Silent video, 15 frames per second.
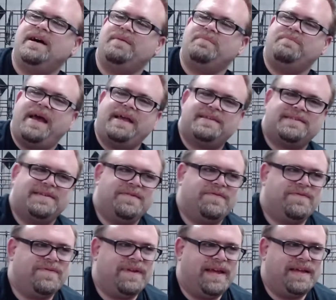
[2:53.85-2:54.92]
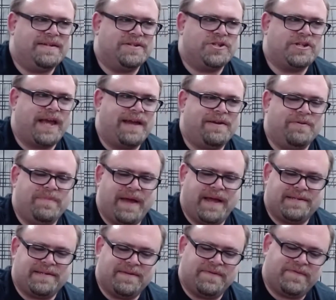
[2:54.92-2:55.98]
Mastiff and a Shadow
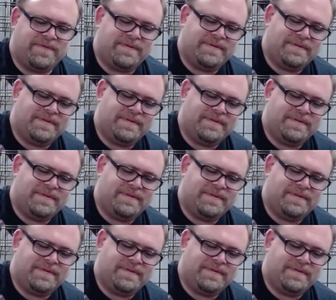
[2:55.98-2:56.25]
Mastiff